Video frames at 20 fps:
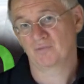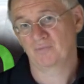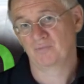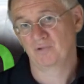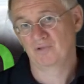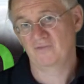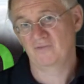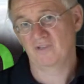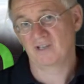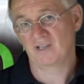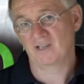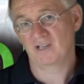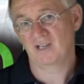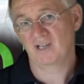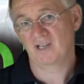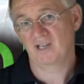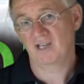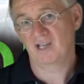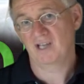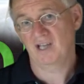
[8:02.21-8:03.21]
Budwig
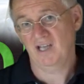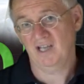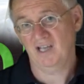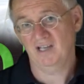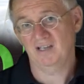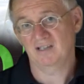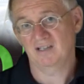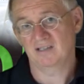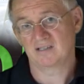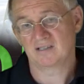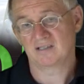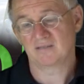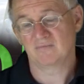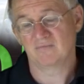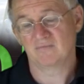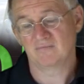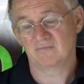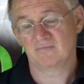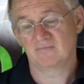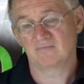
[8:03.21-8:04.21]
and
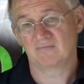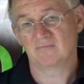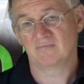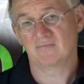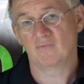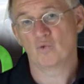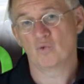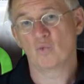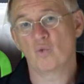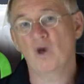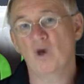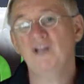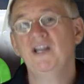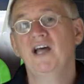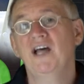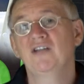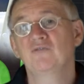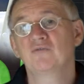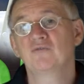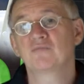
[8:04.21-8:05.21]

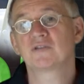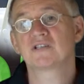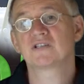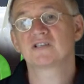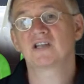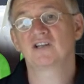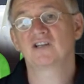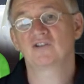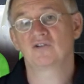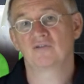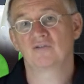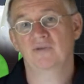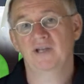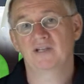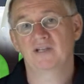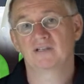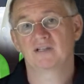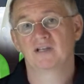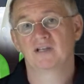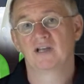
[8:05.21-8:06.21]
100%
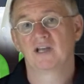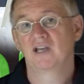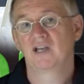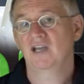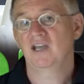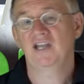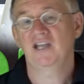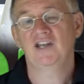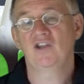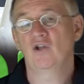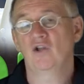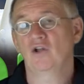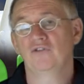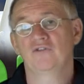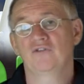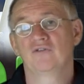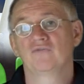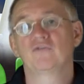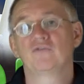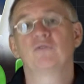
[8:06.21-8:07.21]
correct, and
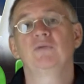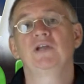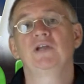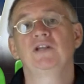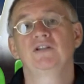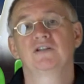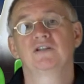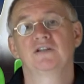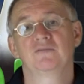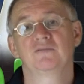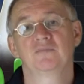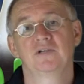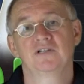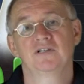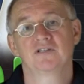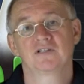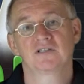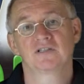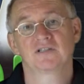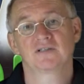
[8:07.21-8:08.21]
not from internet
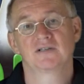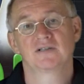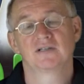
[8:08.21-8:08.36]
pages.